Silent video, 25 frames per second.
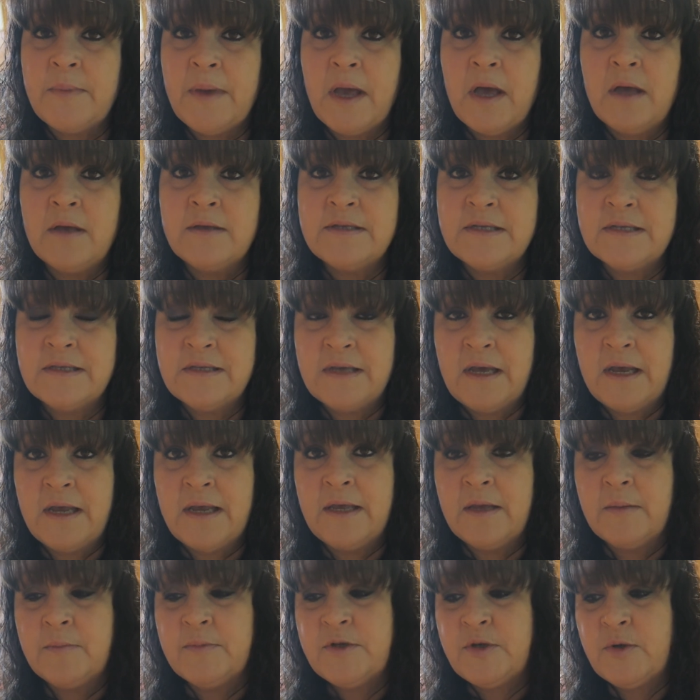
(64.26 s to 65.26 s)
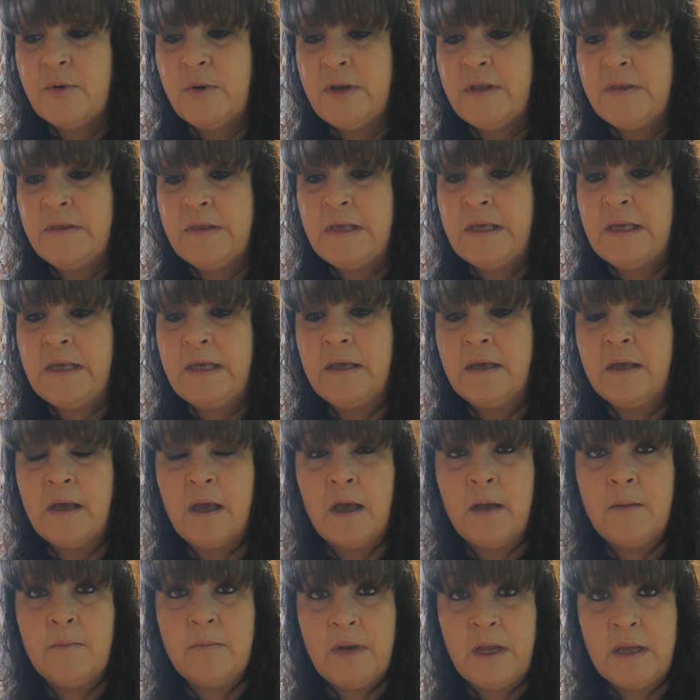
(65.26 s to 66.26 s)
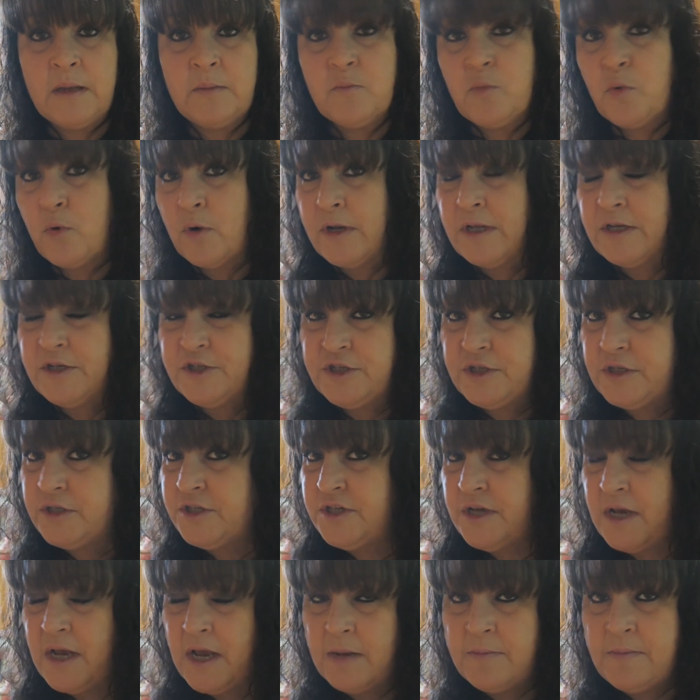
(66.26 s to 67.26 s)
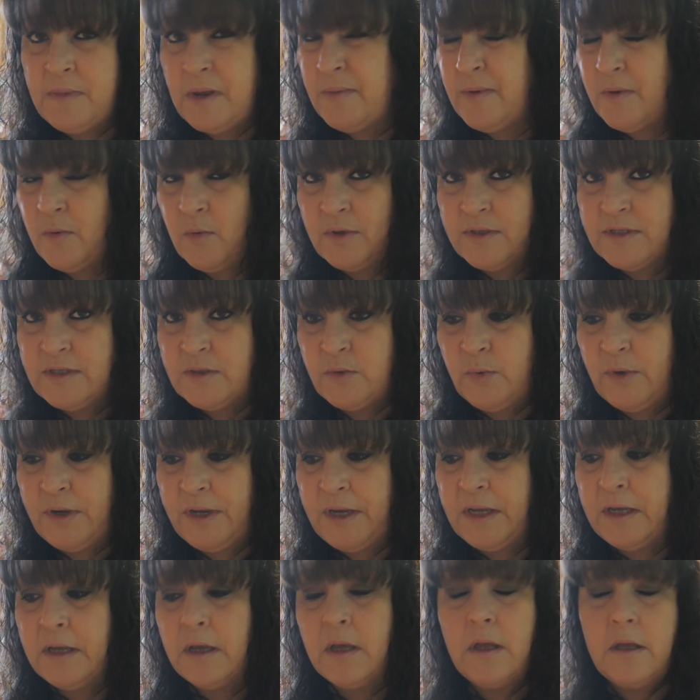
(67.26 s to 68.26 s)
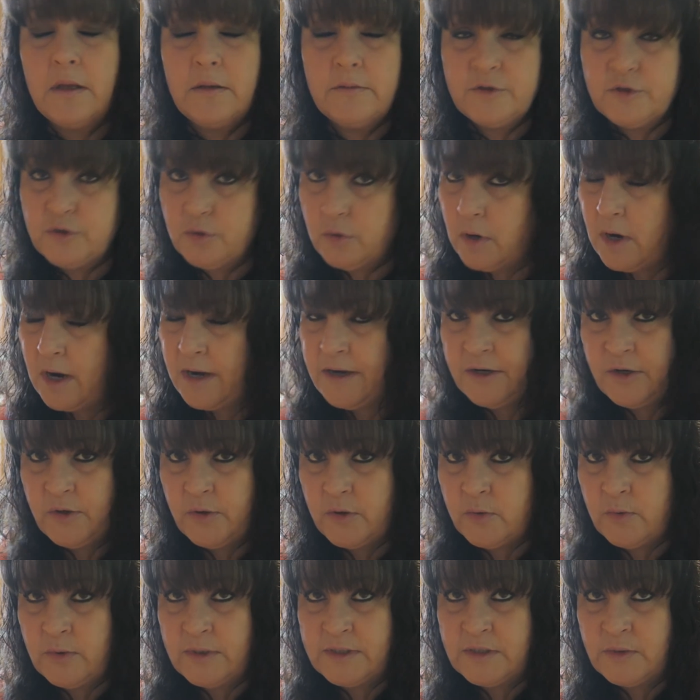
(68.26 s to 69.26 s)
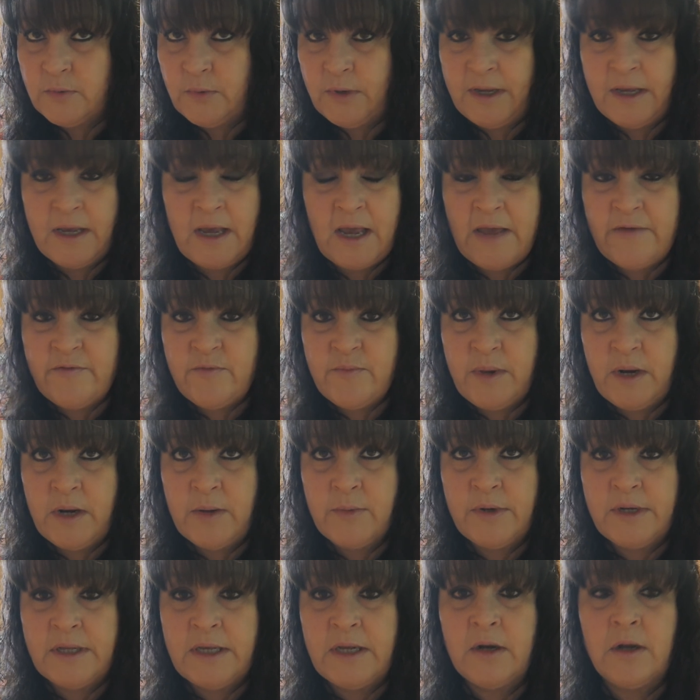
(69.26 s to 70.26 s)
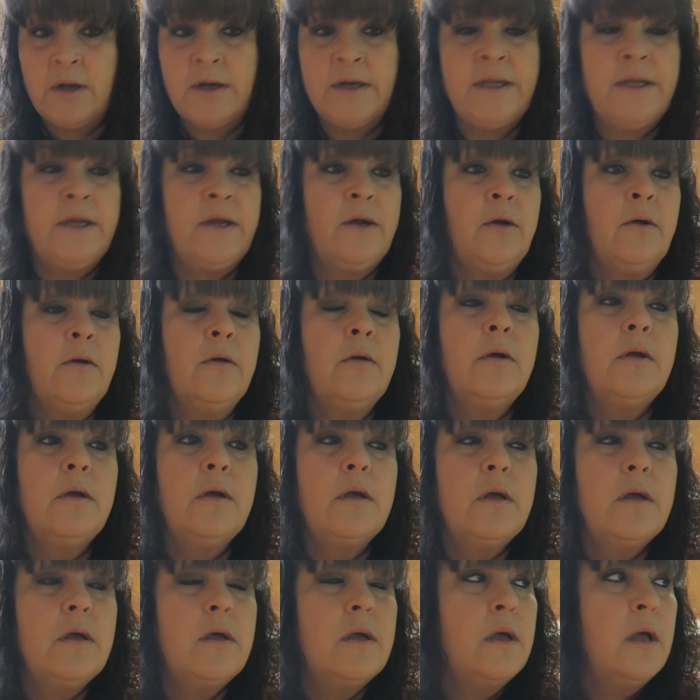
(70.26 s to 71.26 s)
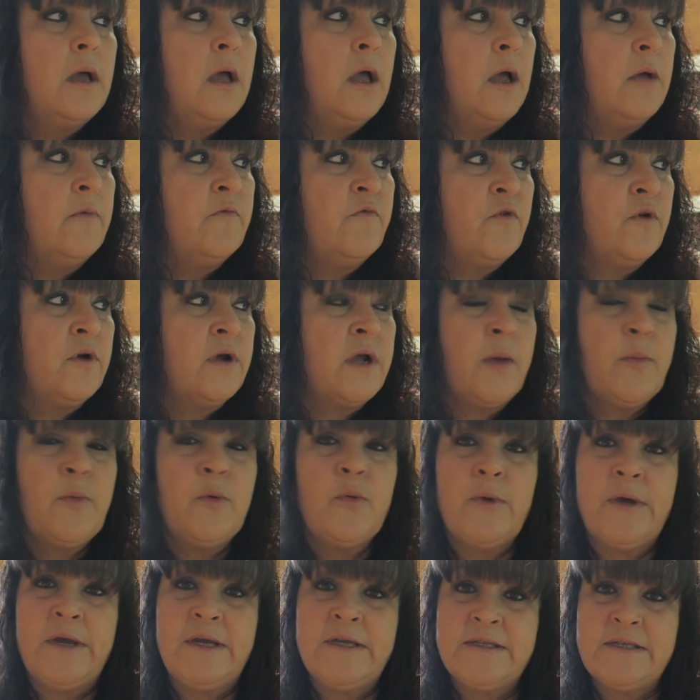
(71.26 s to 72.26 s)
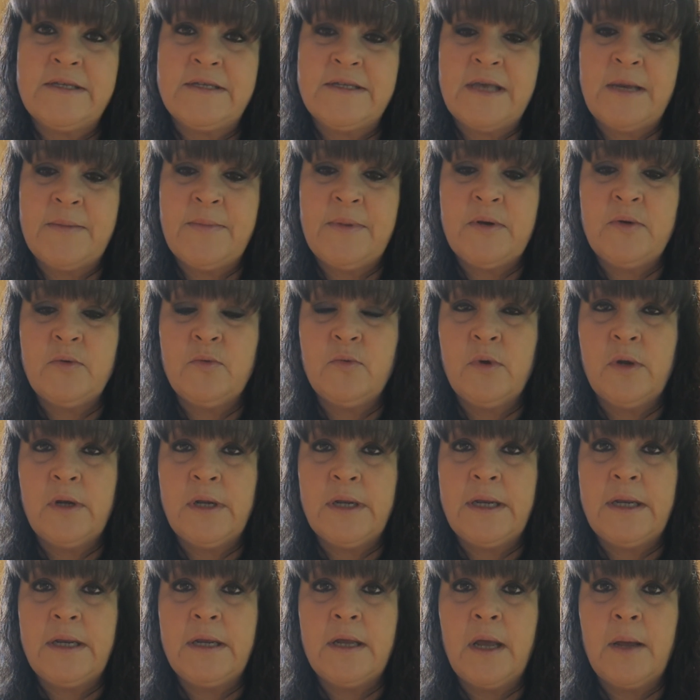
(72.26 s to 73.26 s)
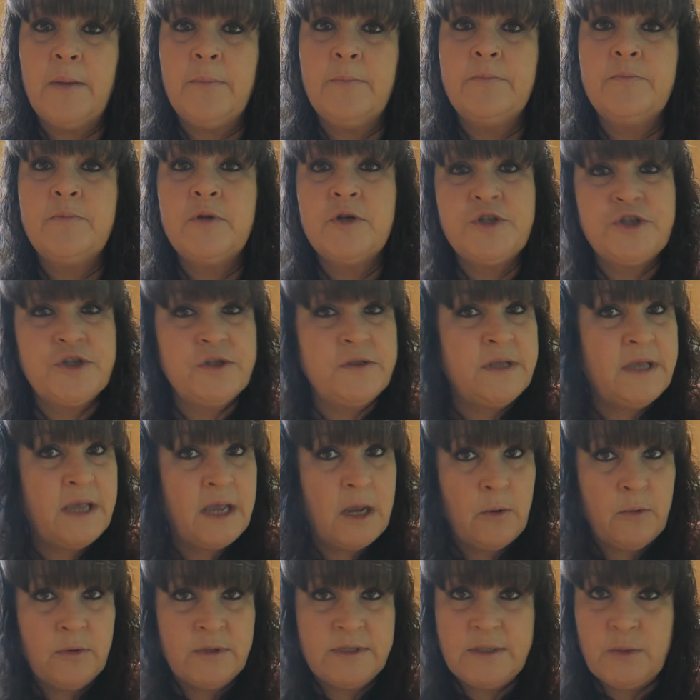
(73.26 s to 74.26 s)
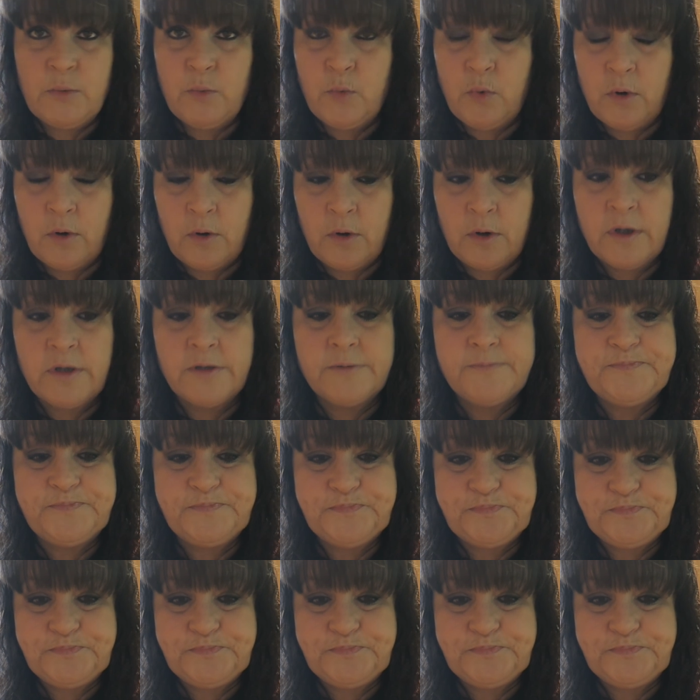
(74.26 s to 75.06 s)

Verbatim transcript: about, since I am doing the um, like morning chit chat maybe once a week, trying to do it once a week, I haven't been able to get on here um, for a couple weeks because I've been really um, pushing the hours at work.